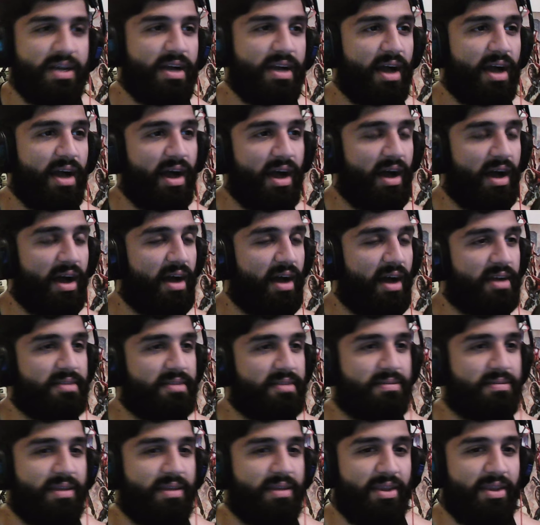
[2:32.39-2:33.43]
I
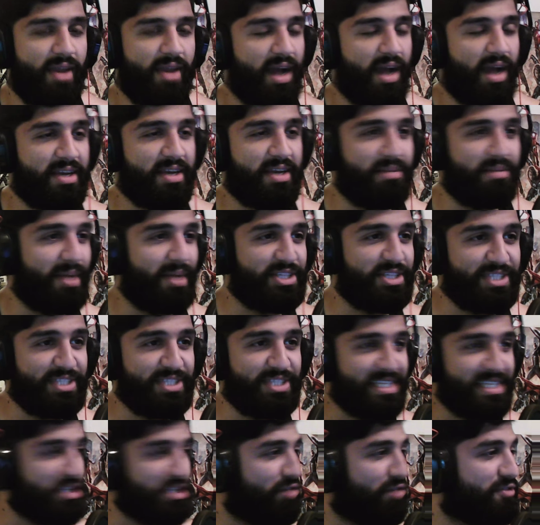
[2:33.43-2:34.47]
can imagine
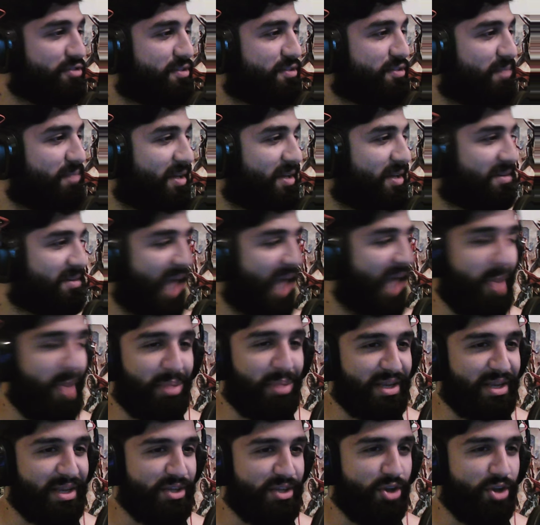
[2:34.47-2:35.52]
this over some like epic
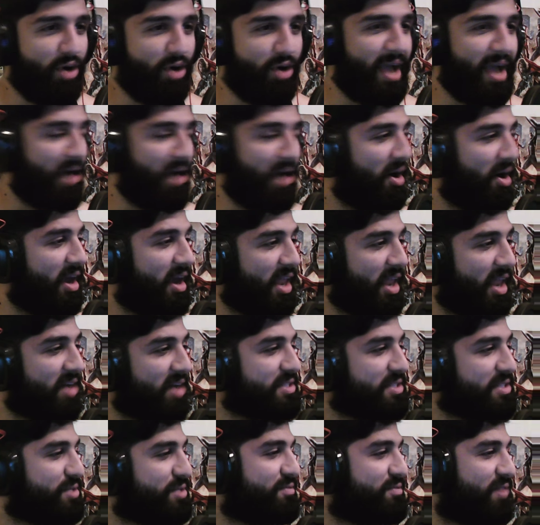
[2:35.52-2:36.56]
knockout
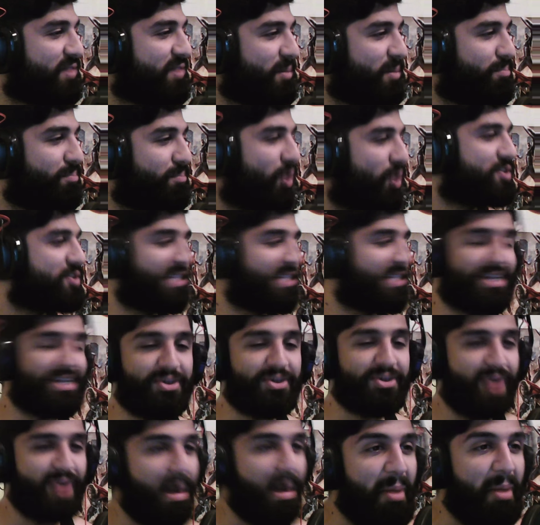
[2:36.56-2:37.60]
highlights of like boxing
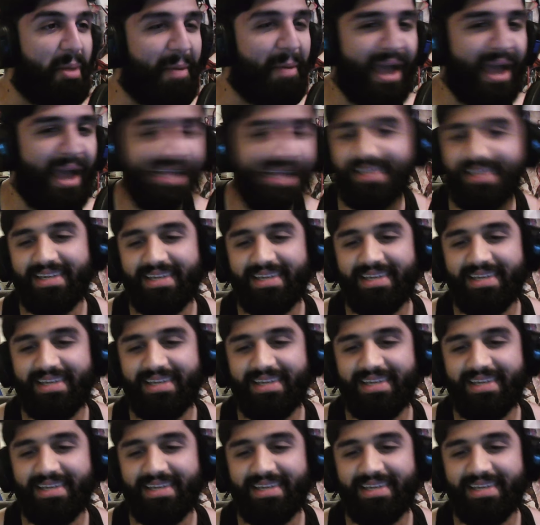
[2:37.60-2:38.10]
or MMA.